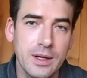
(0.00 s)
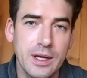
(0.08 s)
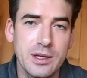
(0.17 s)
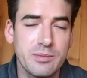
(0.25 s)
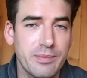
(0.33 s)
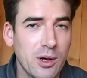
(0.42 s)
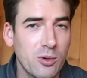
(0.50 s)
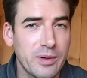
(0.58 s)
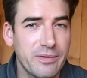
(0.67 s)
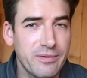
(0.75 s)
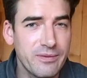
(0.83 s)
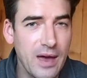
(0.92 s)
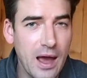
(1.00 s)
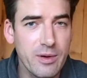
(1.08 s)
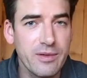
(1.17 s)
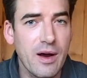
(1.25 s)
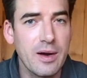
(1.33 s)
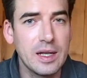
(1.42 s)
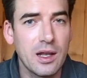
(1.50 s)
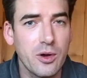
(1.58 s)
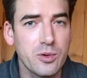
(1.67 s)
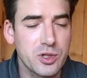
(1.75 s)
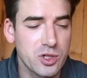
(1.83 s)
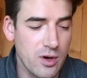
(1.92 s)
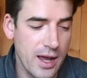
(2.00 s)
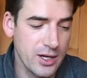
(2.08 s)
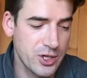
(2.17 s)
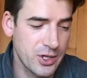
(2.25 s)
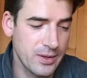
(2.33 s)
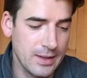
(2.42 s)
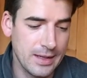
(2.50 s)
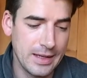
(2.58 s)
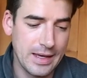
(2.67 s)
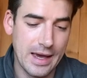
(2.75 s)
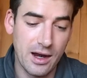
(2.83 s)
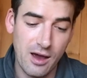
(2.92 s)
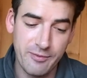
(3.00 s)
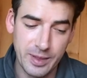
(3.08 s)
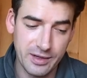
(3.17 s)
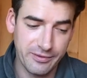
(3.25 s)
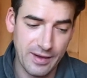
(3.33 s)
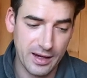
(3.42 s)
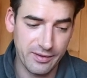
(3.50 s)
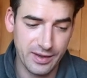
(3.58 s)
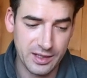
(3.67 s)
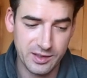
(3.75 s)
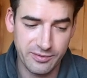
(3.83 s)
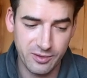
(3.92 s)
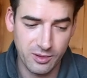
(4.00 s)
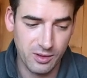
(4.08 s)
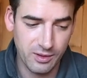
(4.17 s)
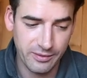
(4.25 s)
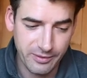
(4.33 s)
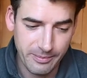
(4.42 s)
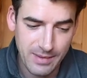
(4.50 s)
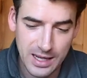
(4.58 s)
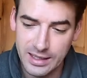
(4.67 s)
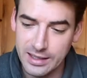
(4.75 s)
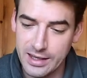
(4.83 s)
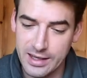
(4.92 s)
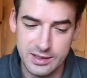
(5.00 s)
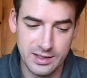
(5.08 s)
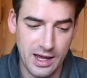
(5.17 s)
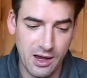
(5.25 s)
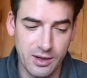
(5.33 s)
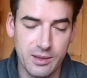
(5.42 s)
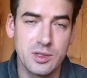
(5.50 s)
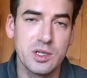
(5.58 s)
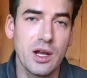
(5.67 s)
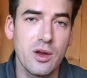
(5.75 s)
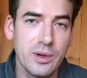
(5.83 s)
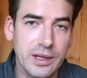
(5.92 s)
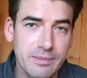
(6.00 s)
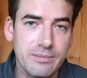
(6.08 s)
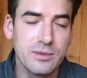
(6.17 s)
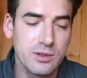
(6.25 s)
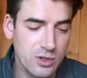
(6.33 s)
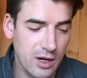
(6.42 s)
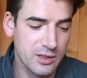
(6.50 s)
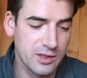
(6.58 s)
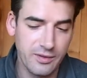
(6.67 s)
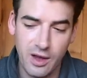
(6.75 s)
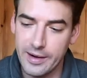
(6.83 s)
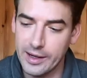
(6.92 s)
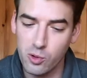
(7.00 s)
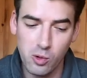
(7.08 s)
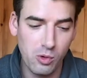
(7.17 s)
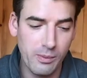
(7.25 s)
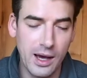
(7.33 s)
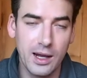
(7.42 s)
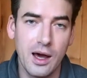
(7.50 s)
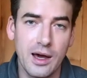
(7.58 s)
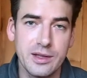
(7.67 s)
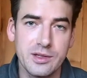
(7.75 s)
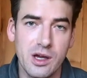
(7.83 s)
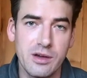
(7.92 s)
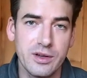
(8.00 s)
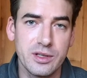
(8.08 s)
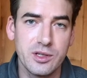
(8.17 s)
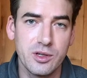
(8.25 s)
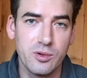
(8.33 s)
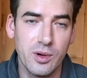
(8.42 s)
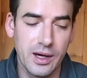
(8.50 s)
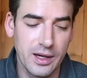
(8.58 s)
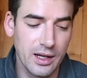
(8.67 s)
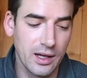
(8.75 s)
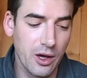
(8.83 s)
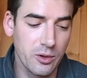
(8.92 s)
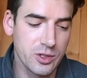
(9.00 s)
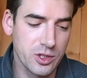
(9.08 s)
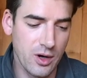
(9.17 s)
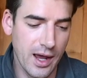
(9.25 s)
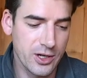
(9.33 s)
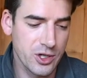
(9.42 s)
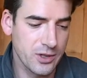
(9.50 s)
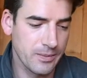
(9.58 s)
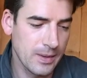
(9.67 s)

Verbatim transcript: It's built with very, very low stretch, and I've been a fan of this for, for many years now, and I'm slowly transferring all my lines over to uh, a low stretch,